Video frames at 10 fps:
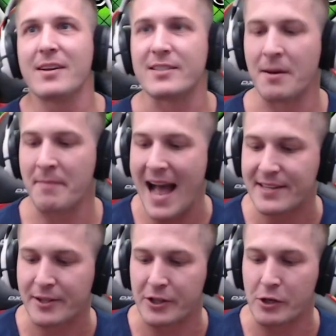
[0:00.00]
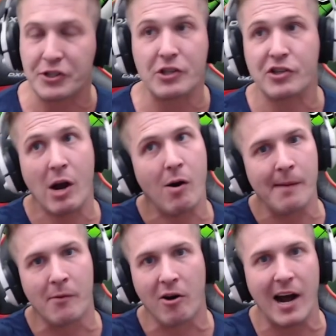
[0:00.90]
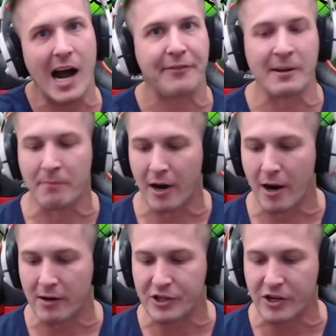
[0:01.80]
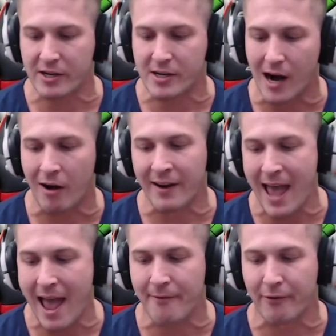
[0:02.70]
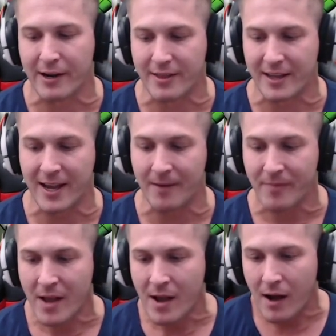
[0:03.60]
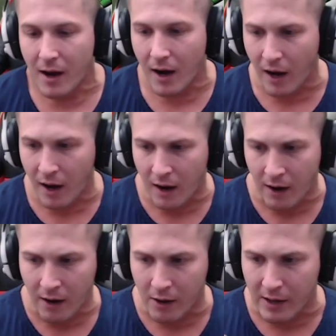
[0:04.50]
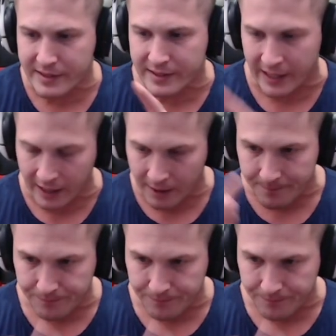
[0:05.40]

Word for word: Damaster, you should show up more often, bro, because you're calling everything. Oh, let's see.